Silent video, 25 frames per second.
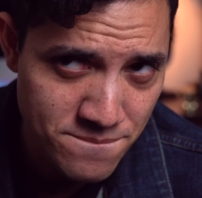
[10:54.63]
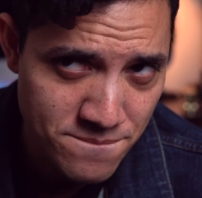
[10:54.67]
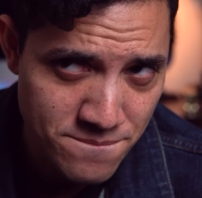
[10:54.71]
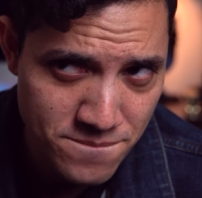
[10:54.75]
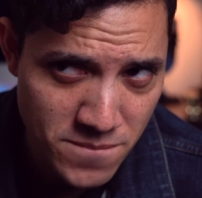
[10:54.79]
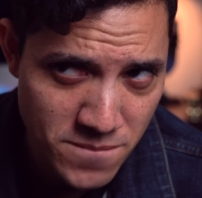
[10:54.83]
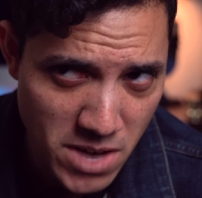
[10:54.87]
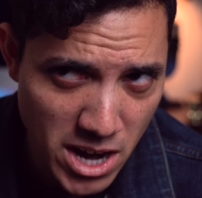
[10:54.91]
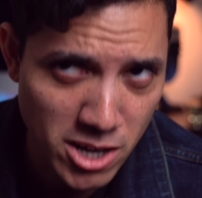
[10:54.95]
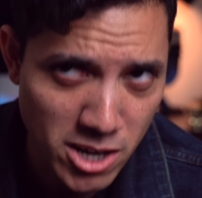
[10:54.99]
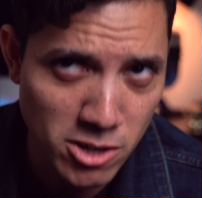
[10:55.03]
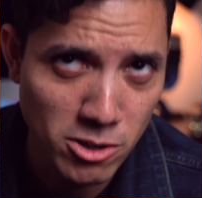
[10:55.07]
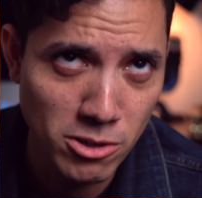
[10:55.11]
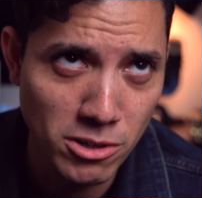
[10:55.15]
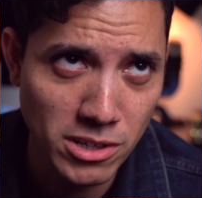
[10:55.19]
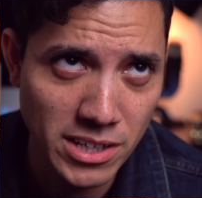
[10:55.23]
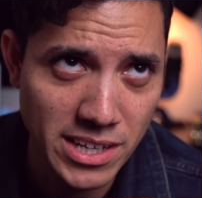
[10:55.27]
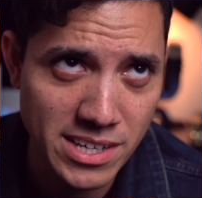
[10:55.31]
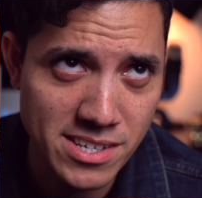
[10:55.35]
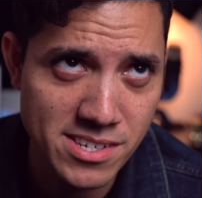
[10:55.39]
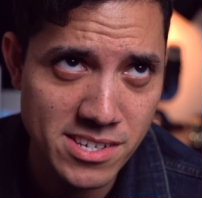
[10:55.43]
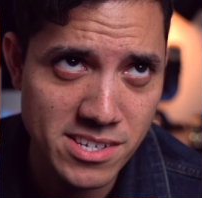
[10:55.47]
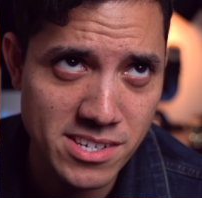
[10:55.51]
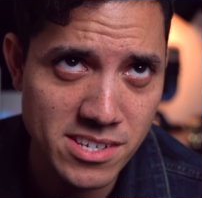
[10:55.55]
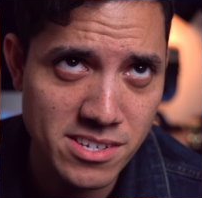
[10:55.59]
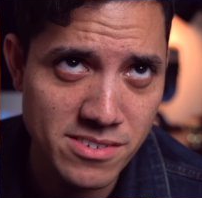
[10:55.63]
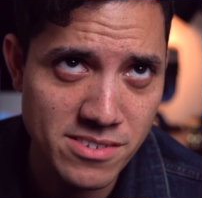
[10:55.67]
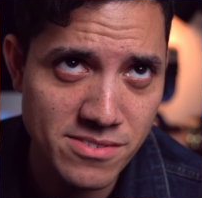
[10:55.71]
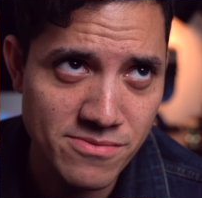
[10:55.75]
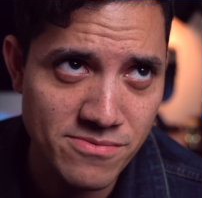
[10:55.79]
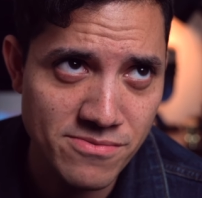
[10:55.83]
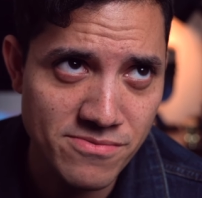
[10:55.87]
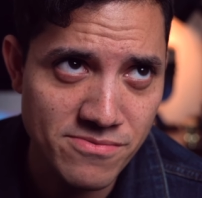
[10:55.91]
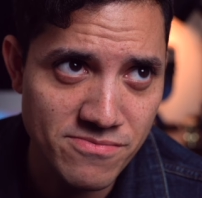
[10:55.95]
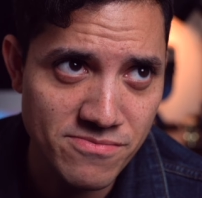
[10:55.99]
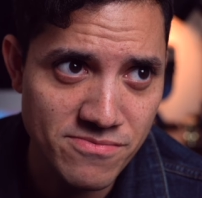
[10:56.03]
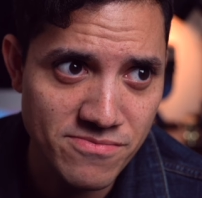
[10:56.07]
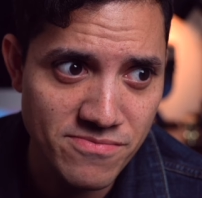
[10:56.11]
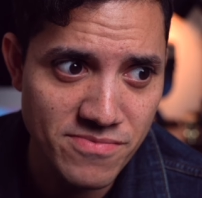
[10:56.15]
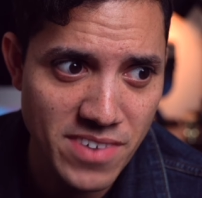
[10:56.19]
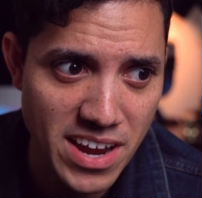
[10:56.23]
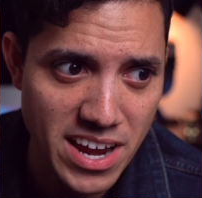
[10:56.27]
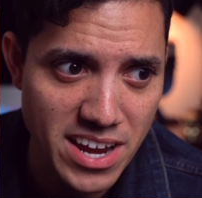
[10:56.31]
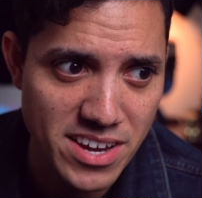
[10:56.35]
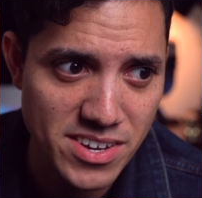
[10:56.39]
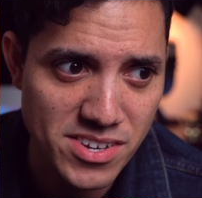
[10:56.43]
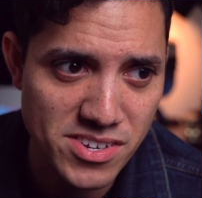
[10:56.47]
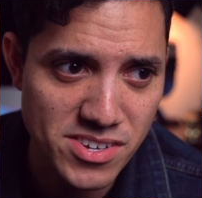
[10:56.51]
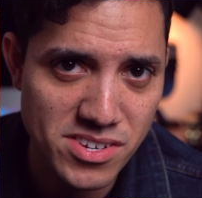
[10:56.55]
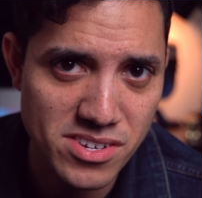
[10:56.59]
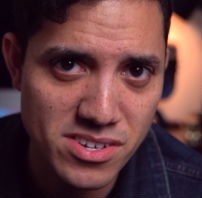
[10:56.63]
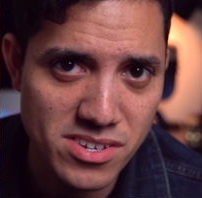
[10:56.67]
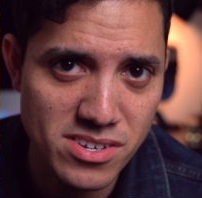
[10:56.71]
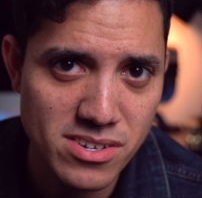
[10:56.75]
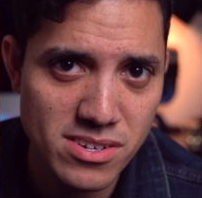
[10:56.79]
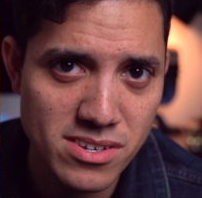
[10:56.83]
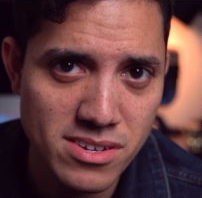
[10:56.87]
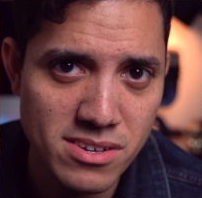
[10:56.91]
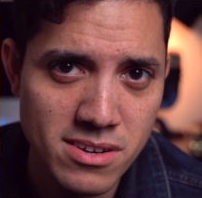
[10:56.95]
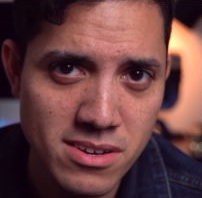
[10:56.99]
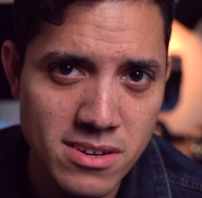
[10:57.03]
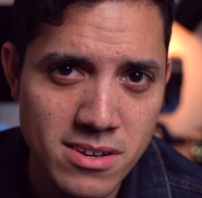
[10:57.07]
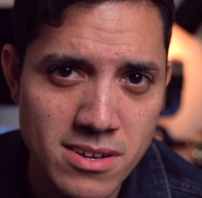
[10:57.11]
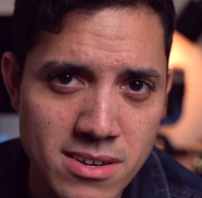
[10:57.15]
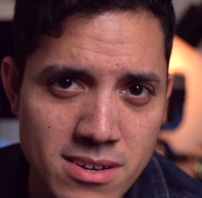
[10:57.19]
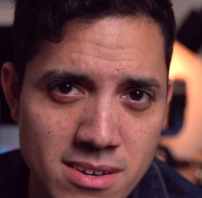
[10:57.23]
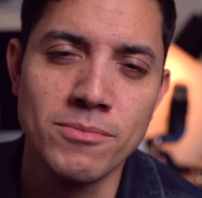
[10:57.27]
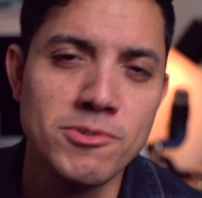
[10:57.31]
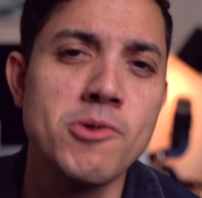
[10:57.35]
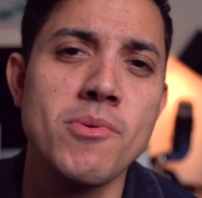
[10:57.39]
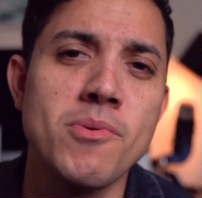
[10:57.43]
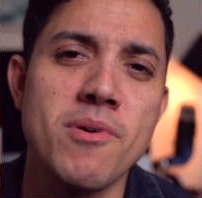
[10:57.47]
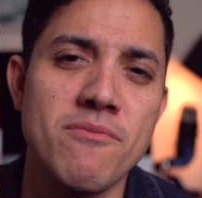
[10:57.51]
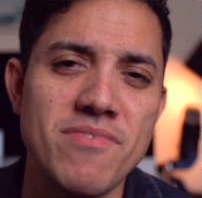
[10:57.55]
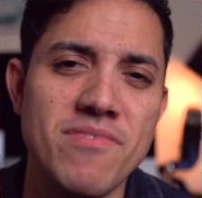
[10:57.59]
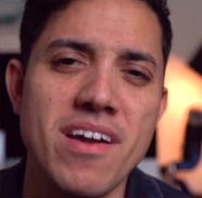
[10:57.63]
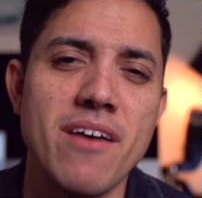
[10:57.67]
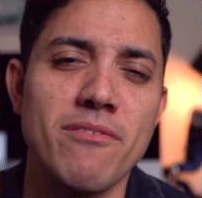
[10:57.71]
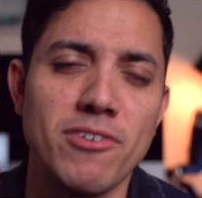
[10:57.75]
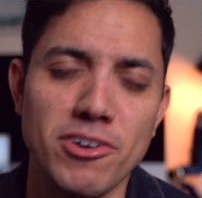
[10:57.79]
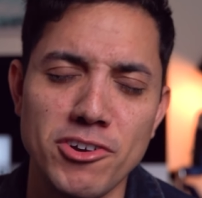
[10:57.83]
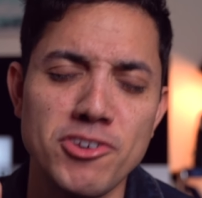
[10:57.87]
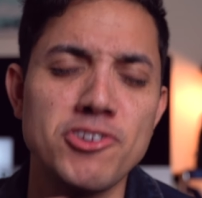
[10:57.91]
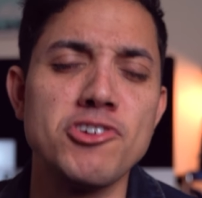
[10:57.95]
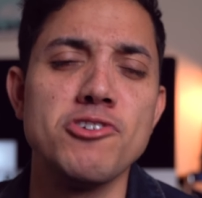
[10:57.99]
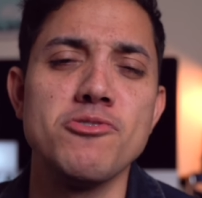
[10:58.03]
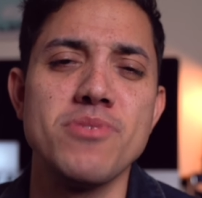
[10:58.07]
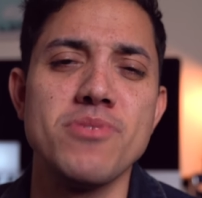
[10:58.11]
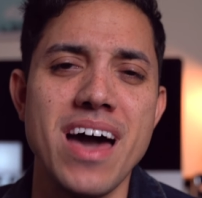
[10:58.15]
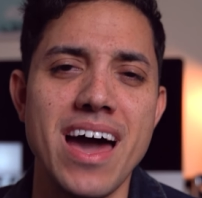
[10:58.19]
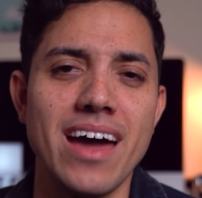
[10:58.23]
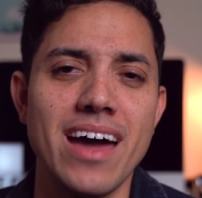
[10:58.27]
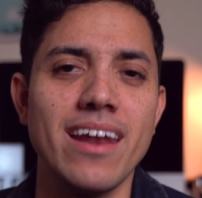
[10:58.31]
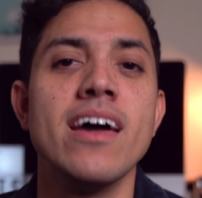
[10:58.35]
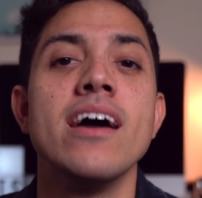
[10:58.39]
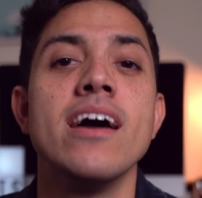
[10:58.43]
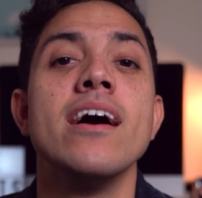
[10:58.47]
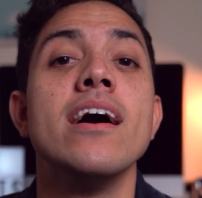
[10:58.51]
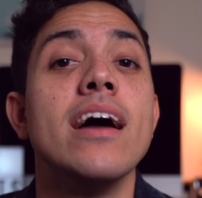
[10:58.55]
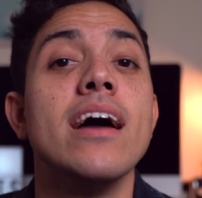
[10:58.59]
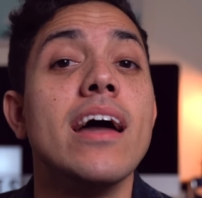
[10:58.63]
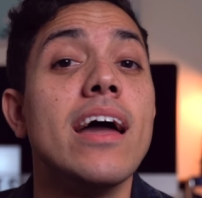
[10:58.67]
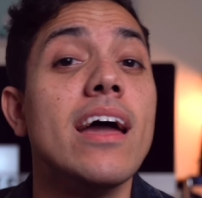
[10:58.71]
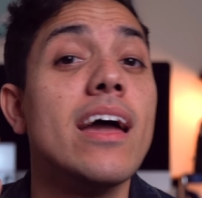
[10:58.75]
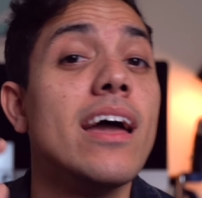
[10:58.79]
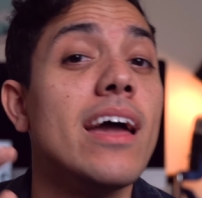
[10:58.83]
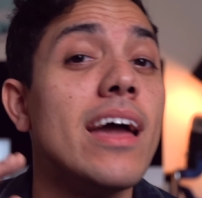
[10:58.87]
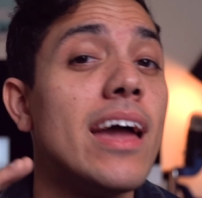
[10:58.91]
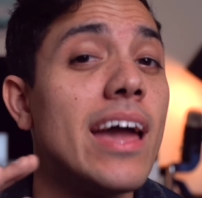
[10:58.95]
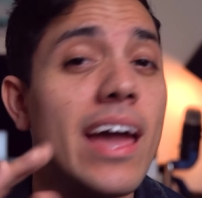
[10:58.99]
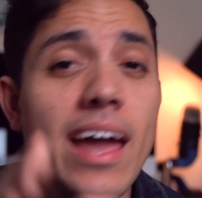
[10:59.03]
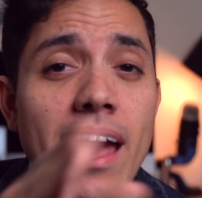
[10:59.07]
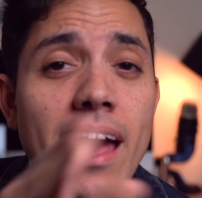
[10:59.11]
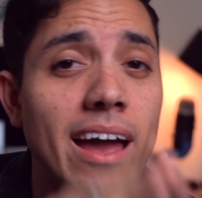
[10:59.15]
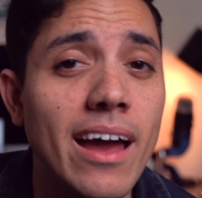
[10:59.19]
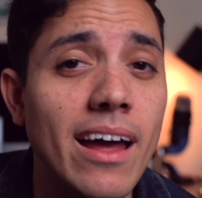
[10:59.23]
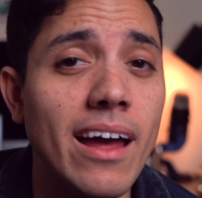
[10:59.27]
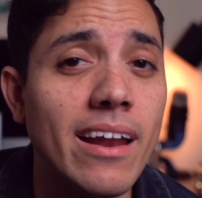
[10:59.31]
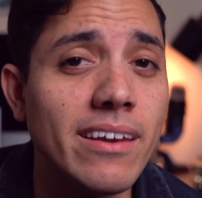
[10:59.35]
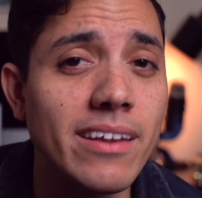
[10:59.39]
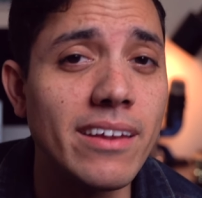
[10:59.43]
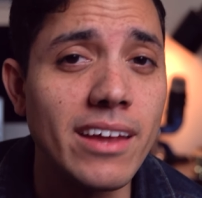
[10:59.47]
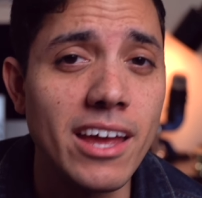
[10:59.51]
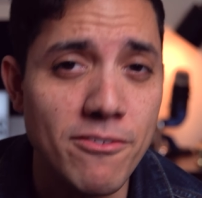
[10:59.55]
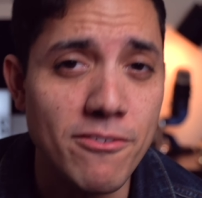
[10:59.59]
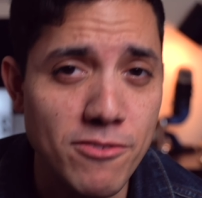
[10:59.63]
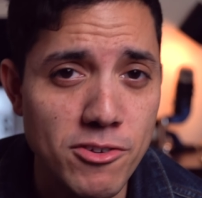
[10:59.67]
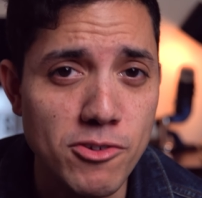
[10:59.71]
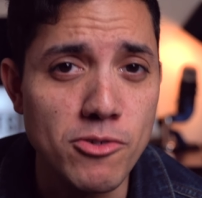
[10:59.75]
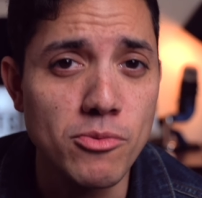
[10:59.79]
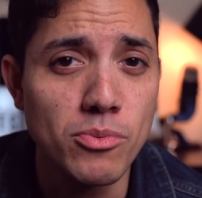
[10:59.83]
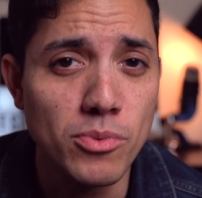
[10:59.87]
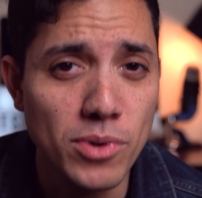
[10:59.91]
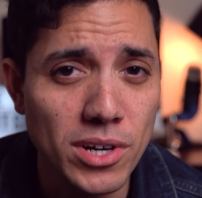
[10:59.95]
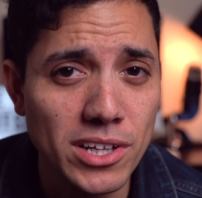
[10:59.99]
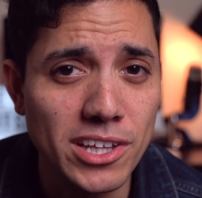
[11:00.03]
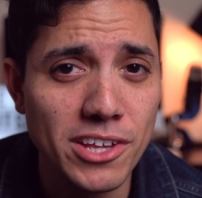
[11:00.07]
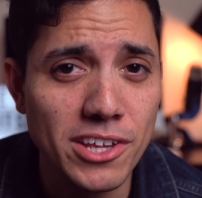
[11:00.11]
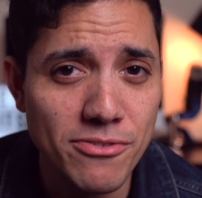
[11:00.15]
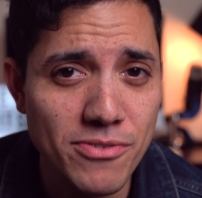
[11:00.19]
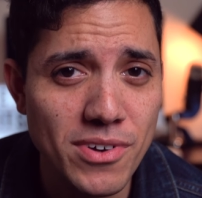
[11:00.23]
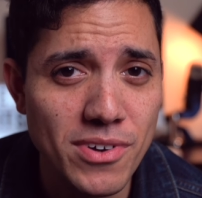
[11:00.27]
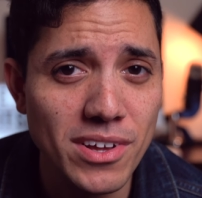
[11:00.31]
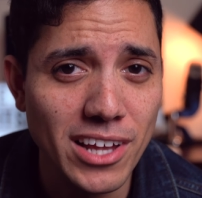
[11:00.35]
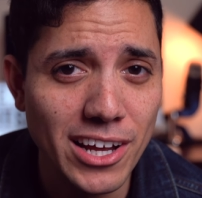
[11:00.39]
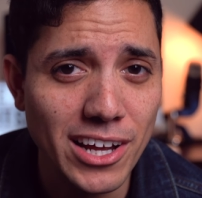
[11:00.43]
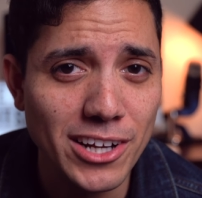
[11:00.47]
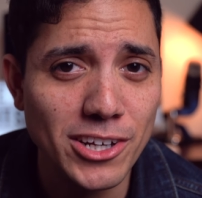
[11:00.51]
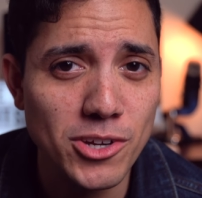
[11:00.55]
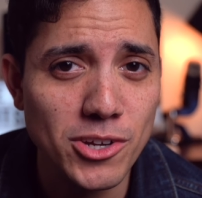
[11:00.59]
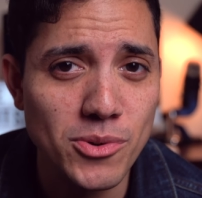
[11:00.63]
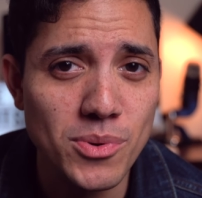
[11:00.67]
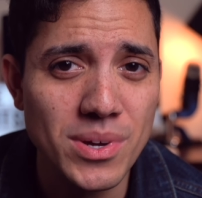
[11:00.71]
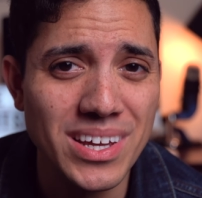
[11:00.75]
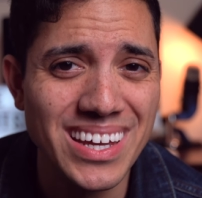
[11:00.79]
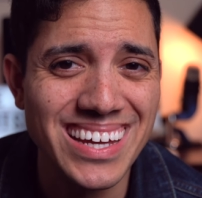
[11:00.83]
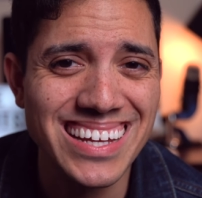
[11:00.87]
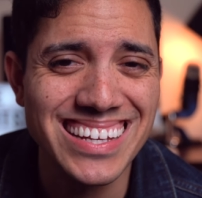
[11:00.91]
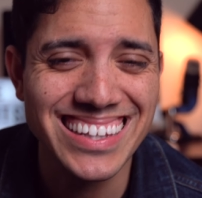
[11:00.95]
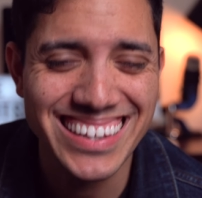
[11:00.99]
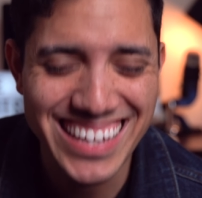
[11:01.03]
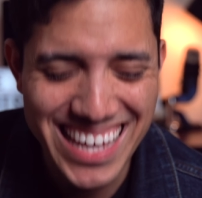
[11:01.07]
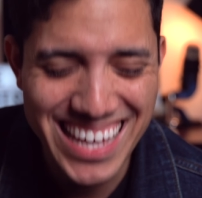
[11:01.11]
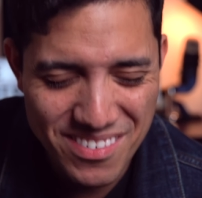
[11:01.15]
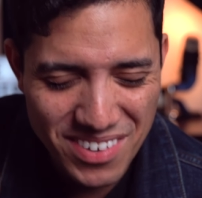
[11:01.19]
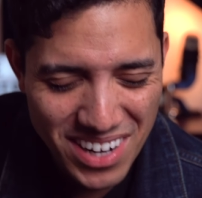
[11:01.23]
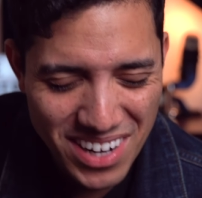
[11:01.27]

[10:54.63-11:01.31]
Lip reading: freckleless face. Do me a favor, do that. And if you really feel like doing it, leave